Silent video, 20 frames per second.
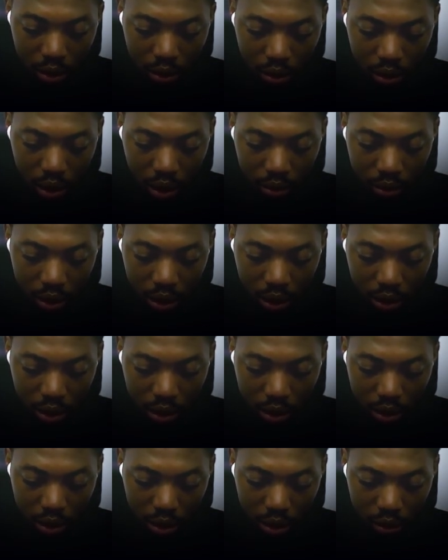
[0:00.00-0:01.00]
or let me
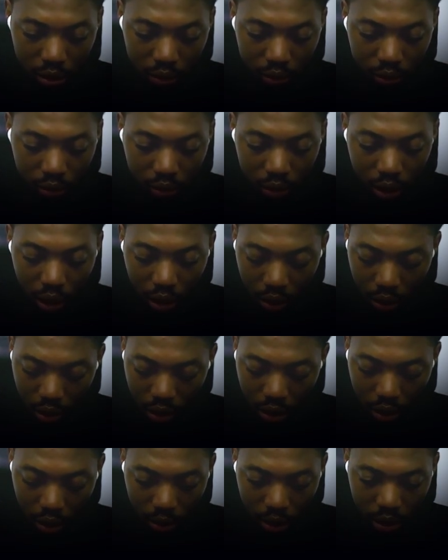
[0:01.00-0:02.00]
just
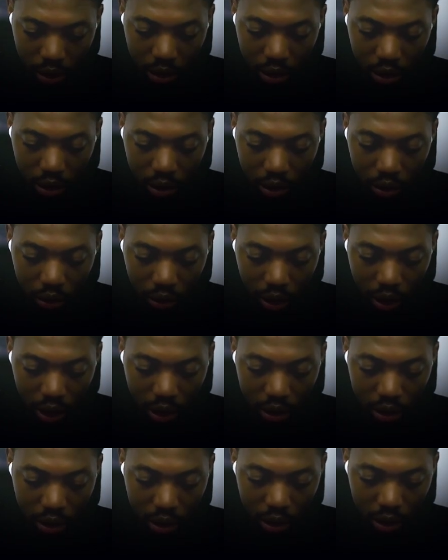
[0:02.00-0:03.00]
comment this so you
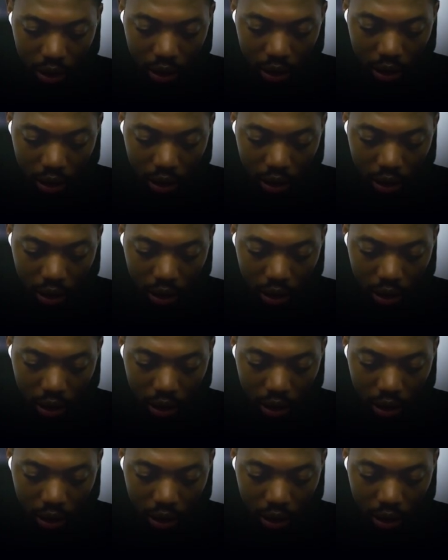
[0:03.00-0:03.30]
can see.